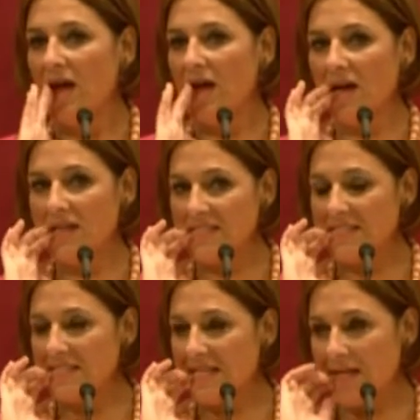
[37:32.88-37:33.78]
I
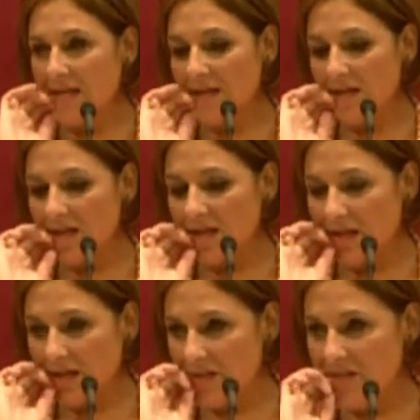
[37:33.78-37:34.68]
stayed
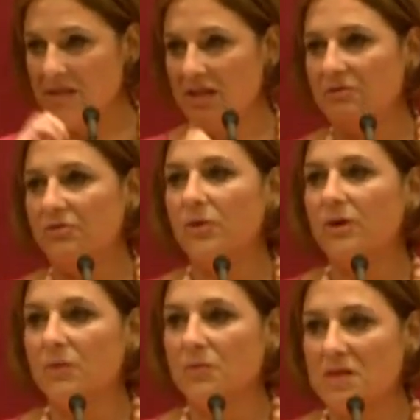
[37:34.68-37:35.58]
in the city for
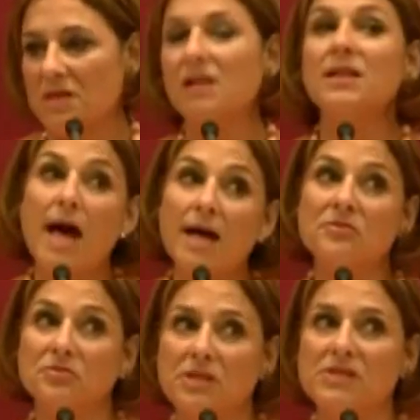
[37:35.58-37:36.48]
a, re a lot
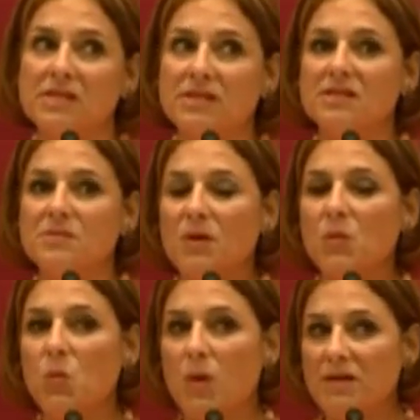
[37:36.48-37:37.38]
of reasons,
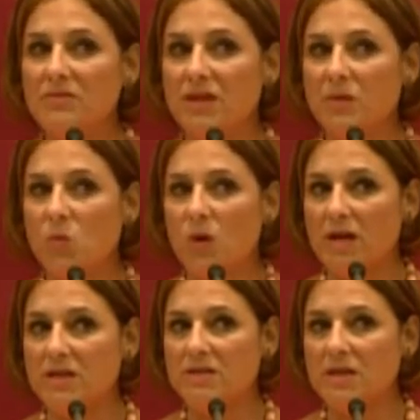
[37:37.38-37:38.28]
but one of them
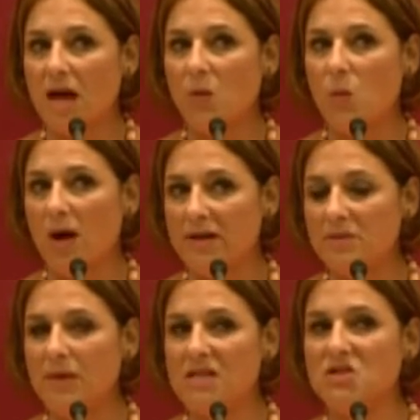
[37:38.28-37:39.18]
was I wanted
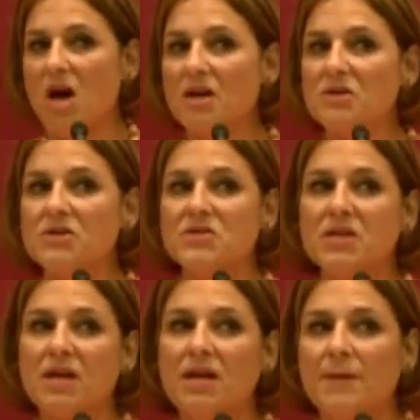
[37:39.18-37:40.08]
my daughters
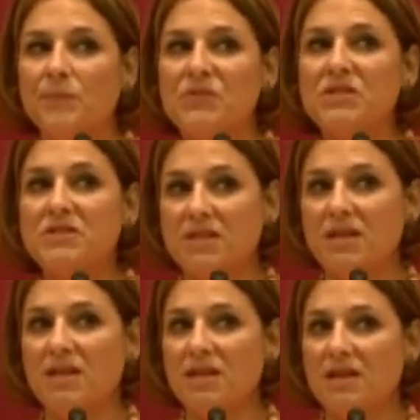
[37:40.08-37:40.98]
to
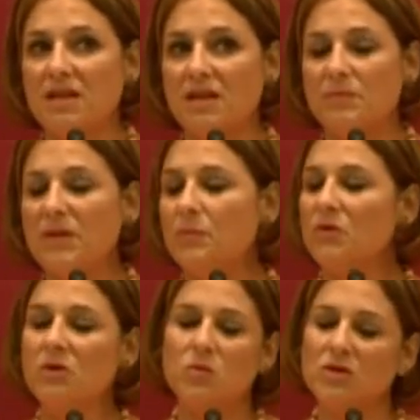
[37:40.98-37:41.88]
see people
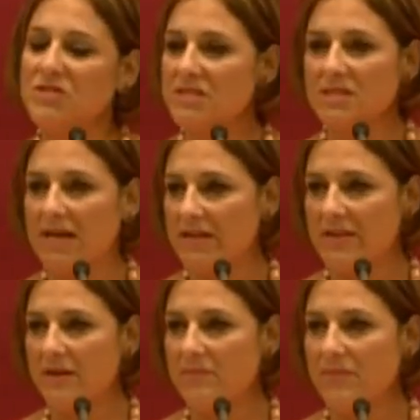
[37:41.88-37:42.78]
who weren't just like
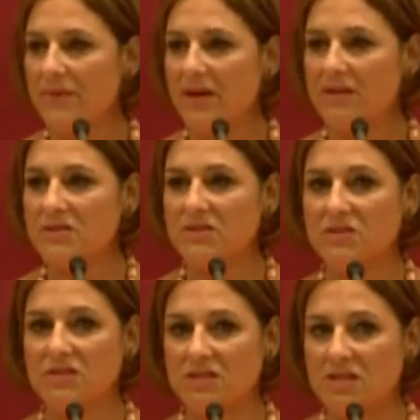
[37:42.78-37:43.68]
them, and to
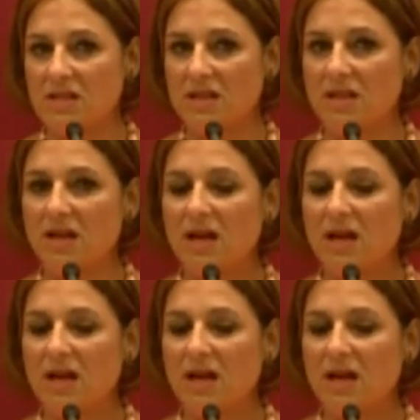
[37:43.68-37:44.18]
see